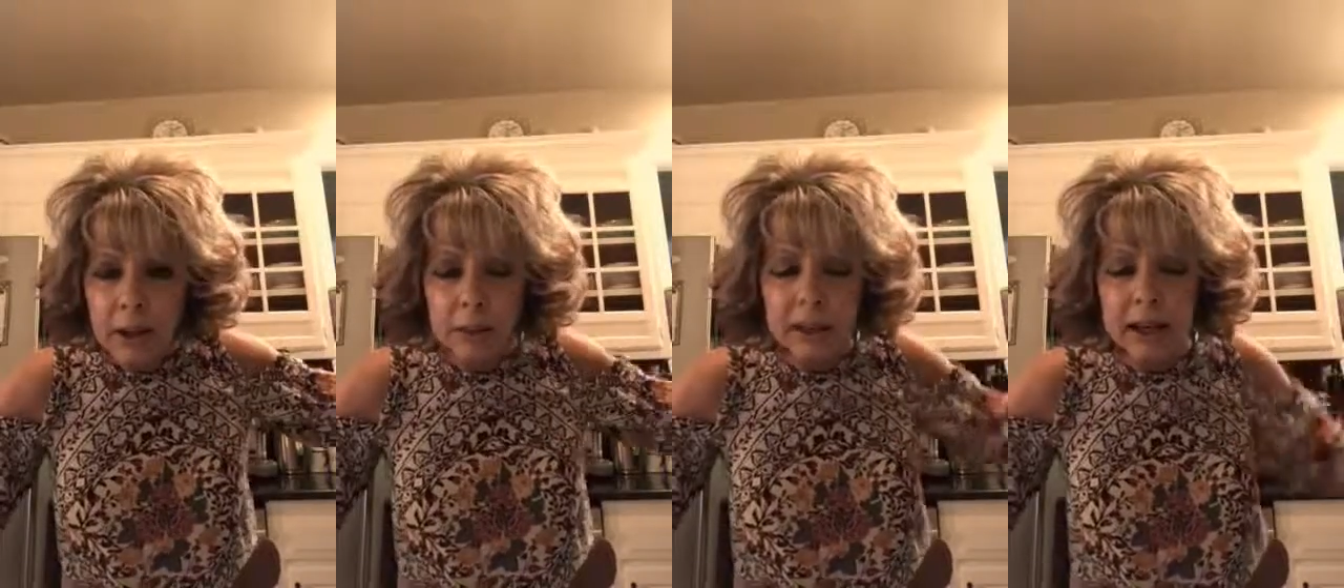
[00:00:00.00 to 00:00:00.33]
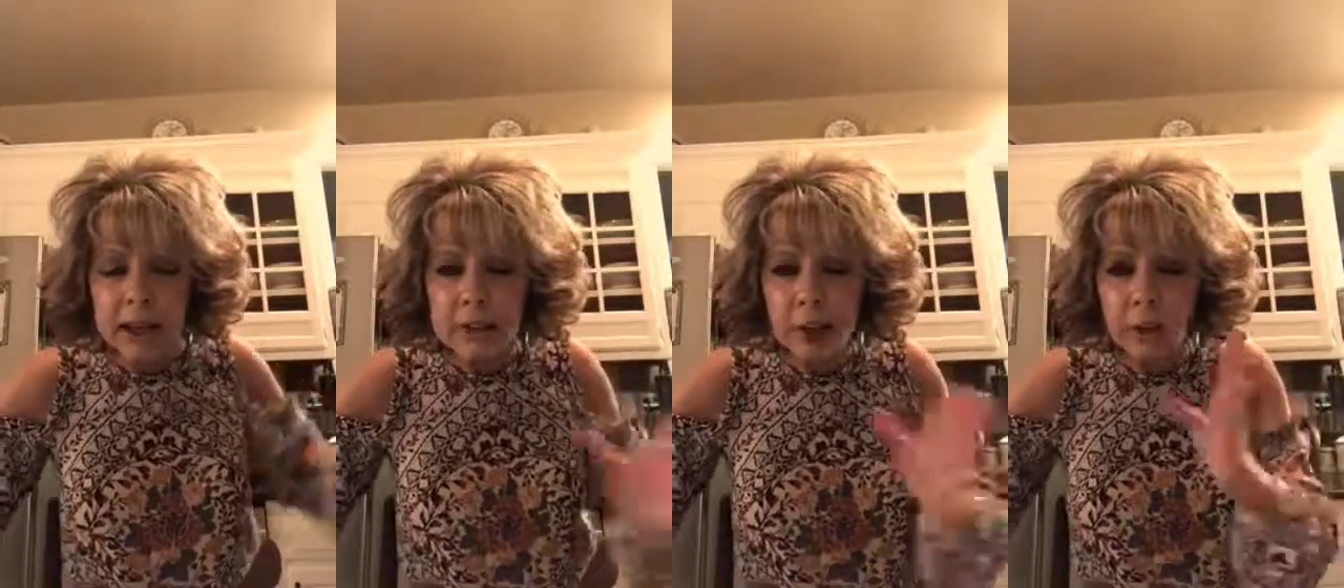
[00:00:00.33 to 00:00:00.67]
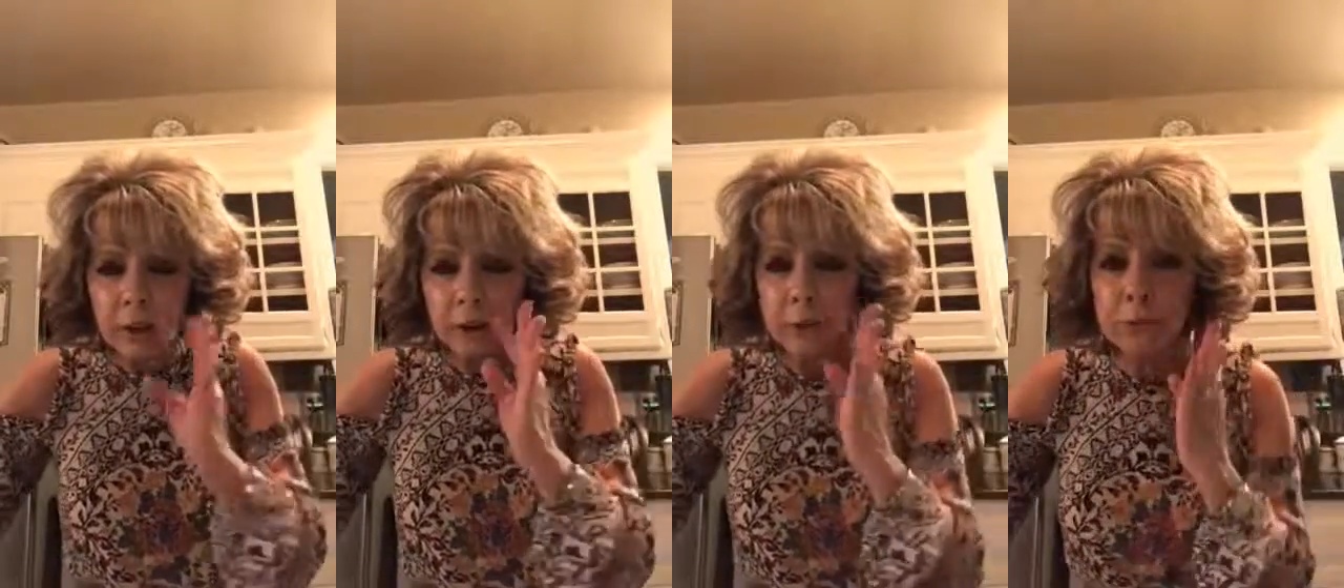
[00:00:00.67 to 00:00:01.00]
Because
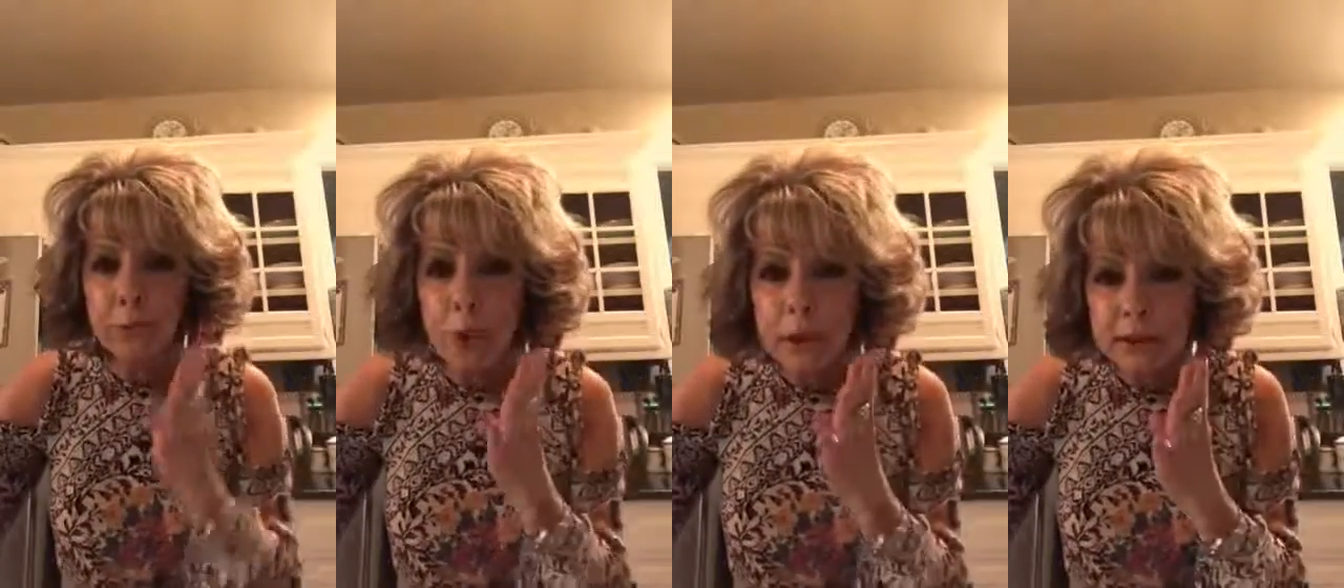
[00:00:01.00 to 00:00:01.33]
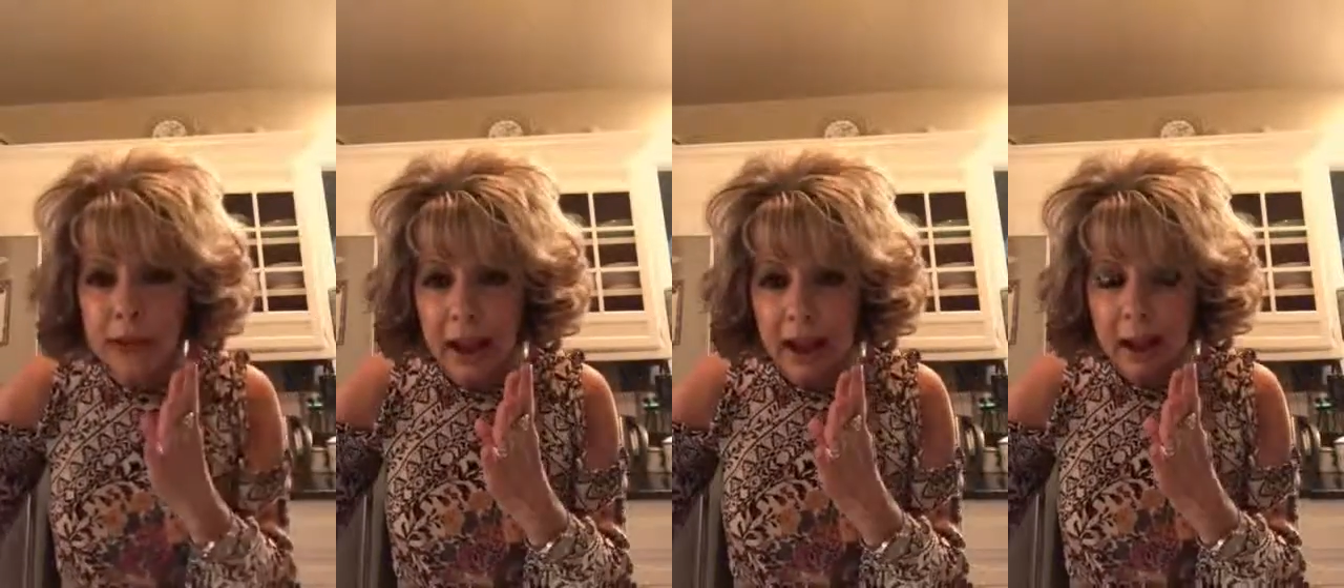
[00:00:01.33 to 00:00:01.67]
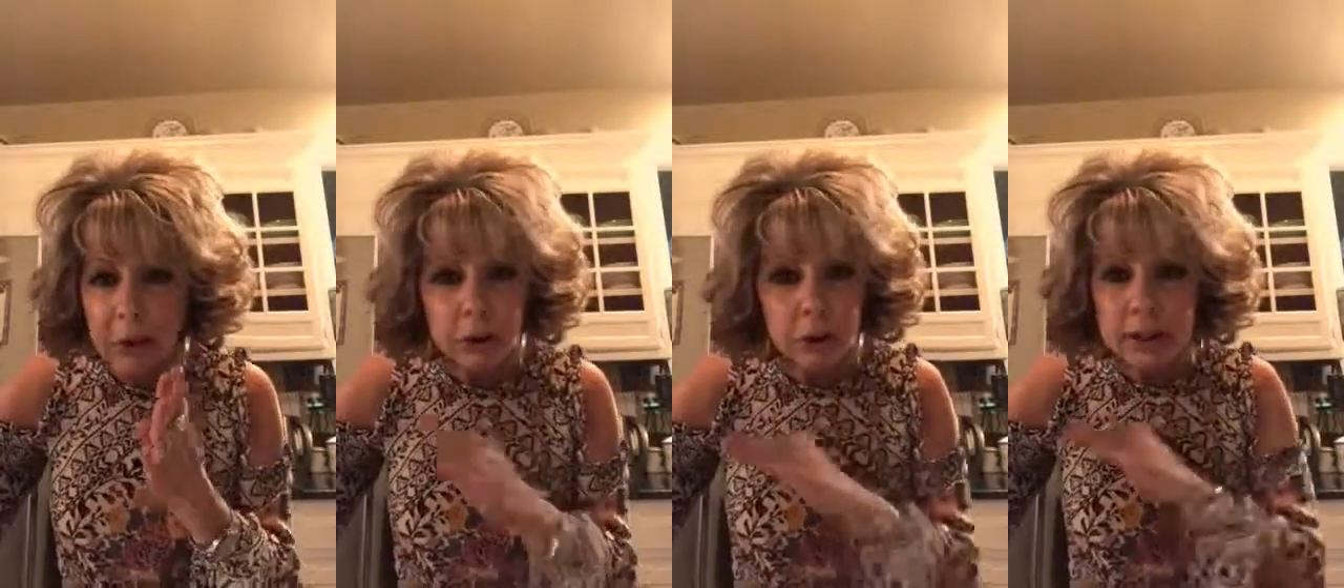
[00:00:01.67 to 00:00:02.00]
on the fourth
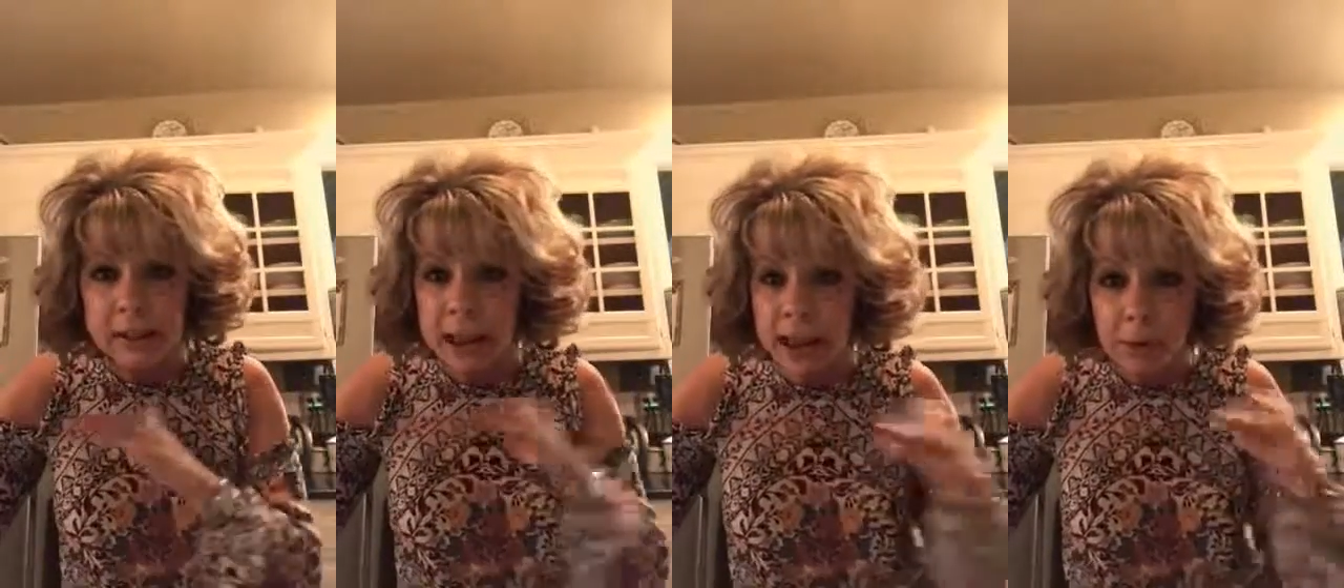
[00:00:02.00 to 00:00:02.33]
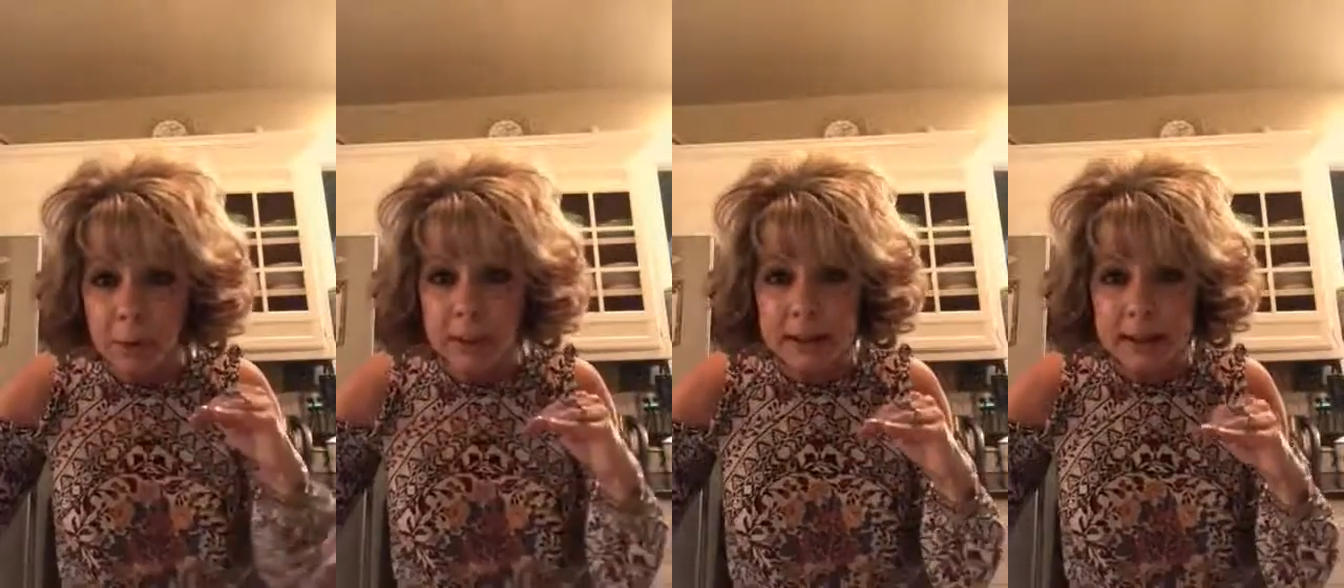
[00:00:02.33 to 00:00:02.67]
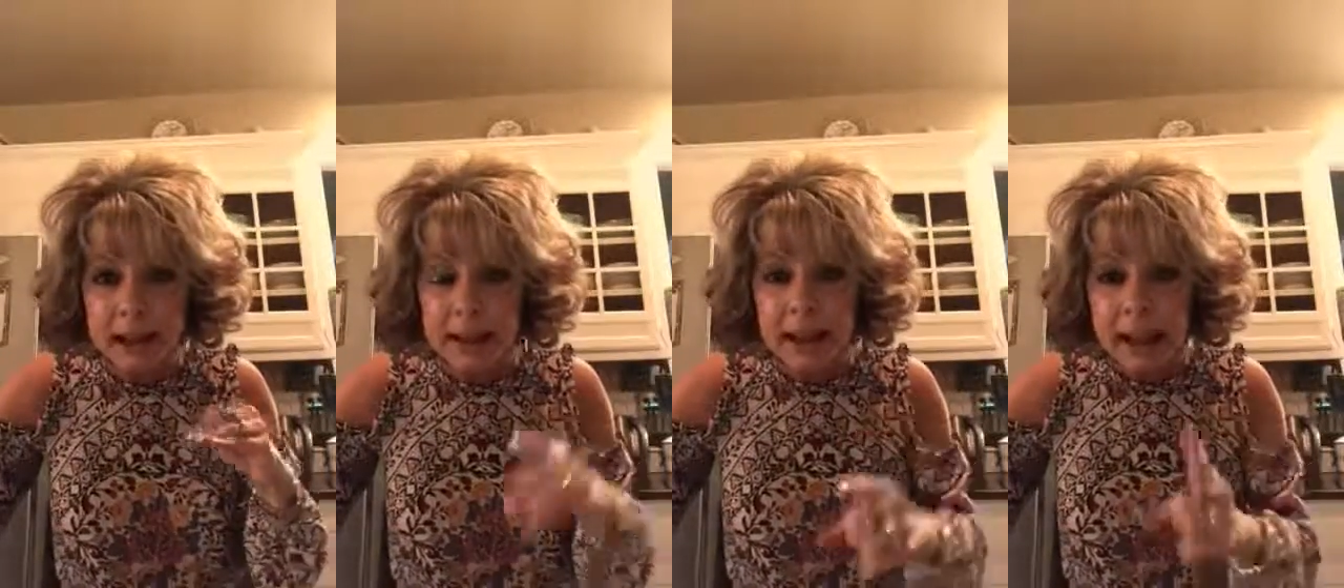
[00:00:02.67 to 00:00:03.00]
day, which had never been
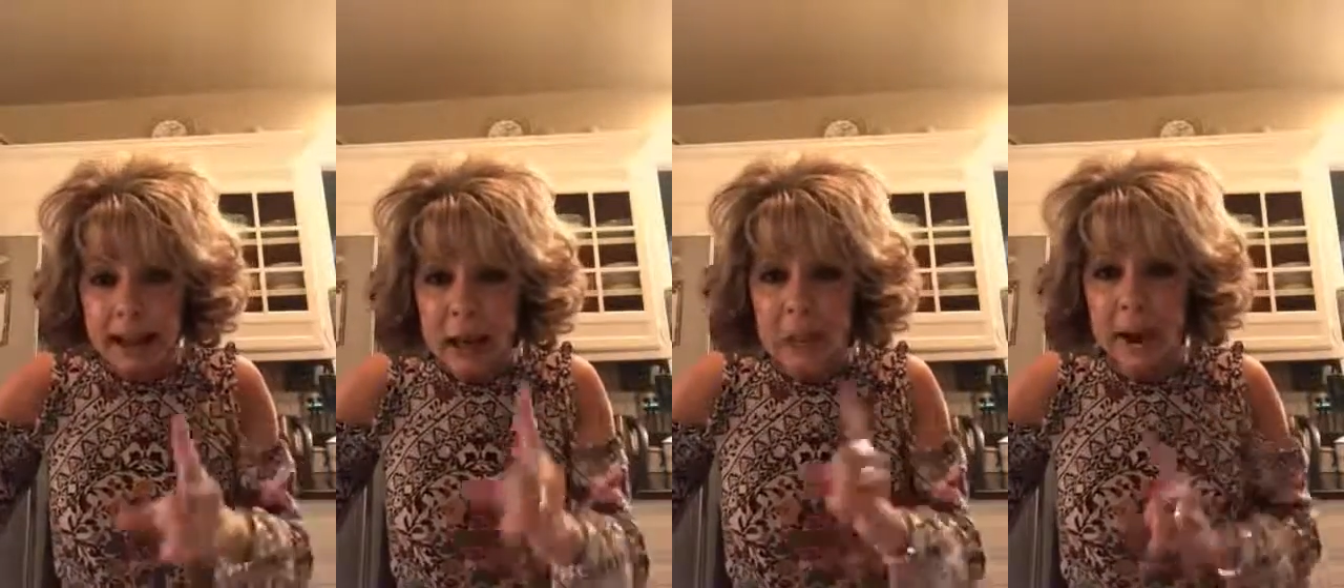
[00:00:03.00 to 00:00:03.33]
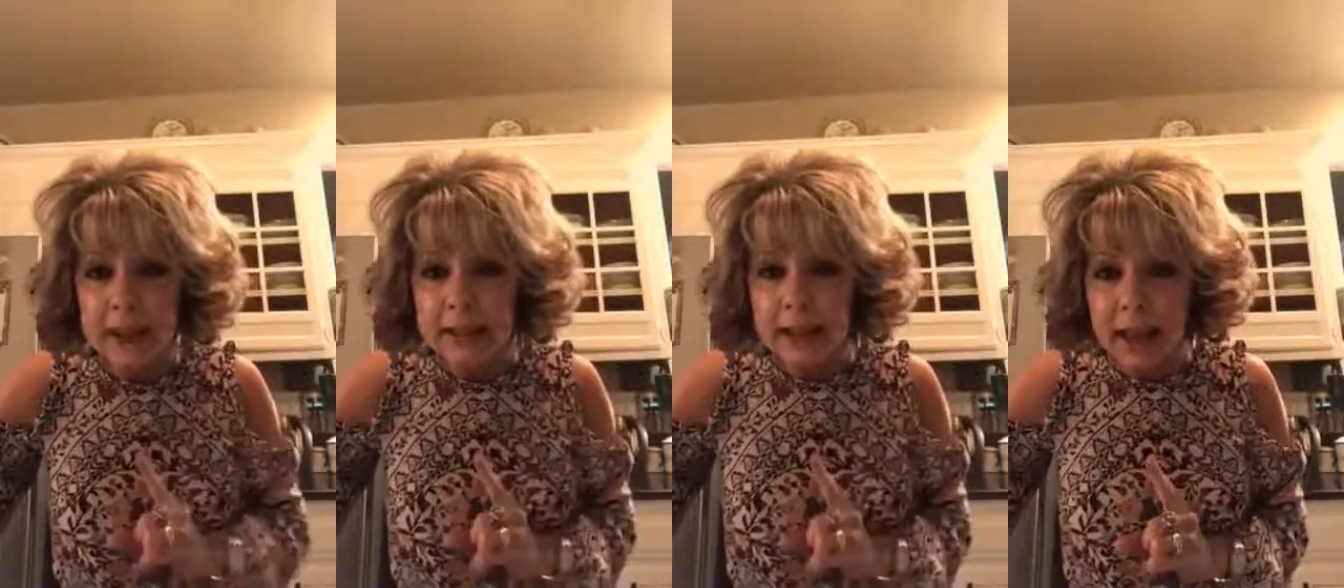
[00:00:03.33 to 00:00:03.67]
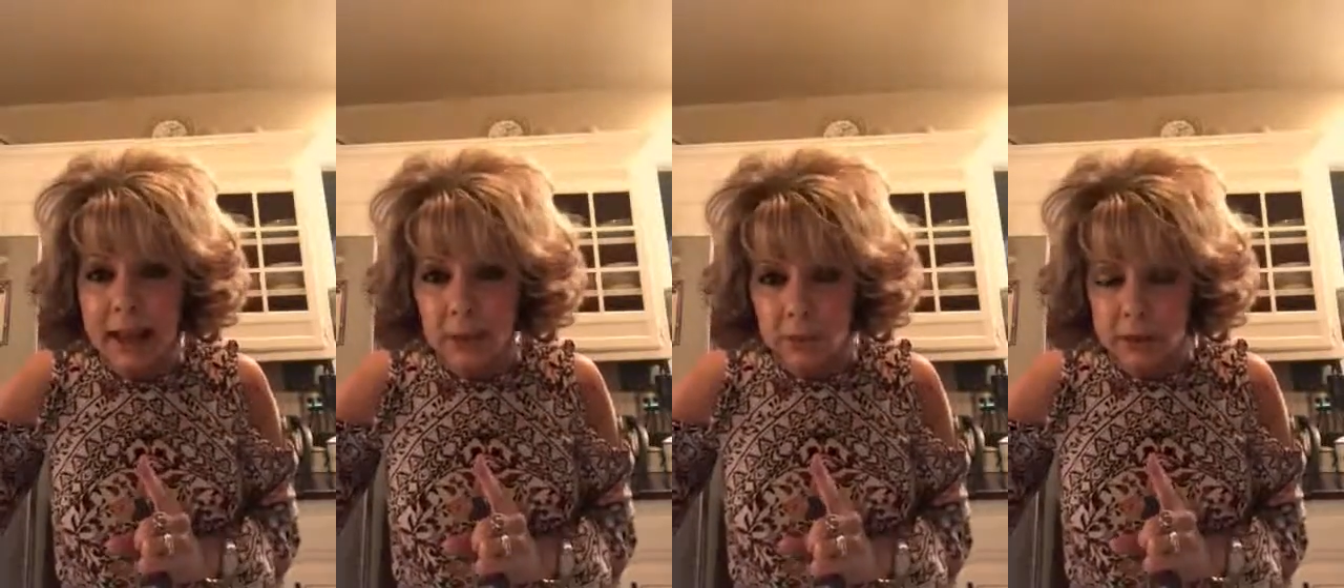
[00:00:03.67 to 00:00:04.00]
done, he raised
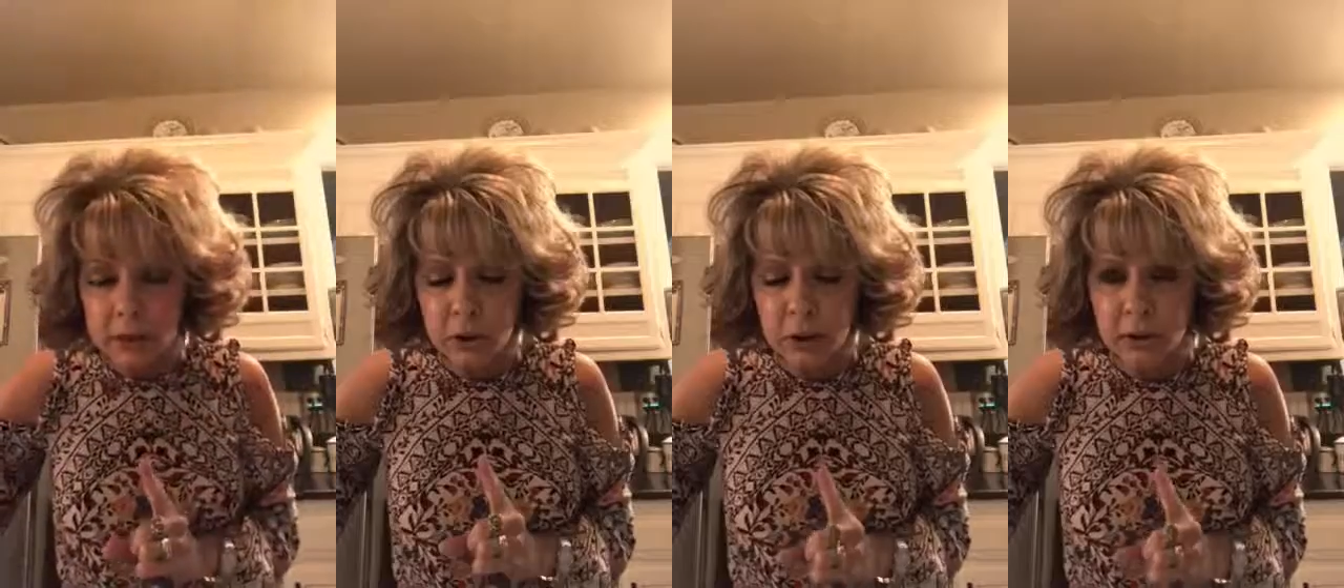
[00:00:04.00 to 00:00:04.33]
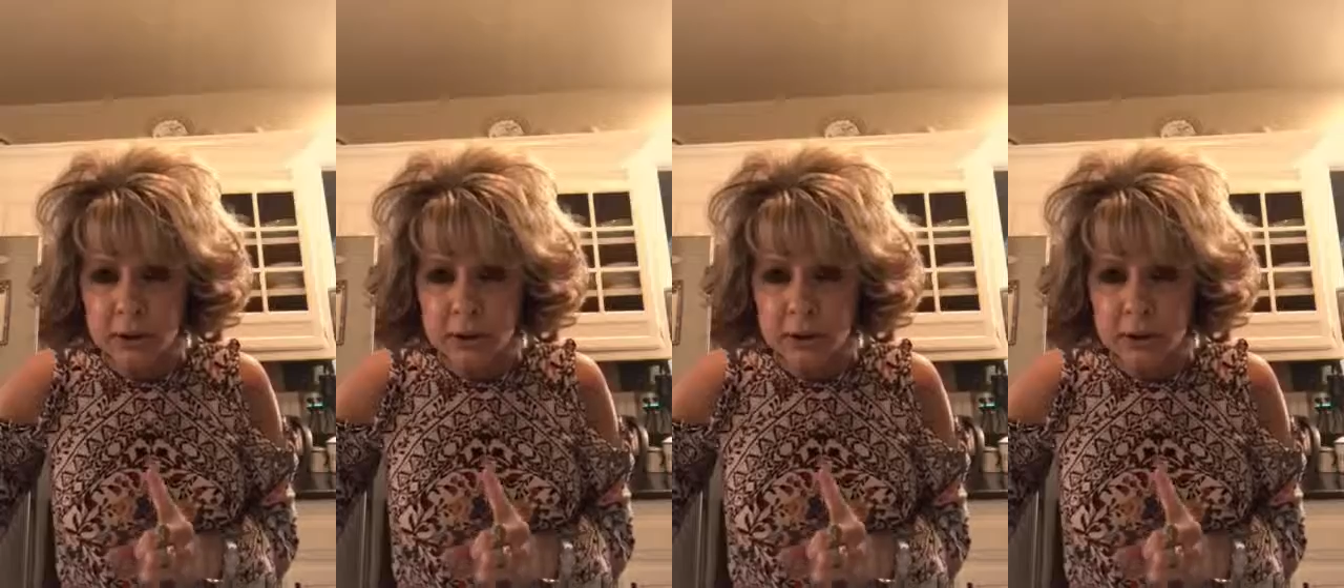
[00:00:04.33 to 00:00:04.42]
Lazarus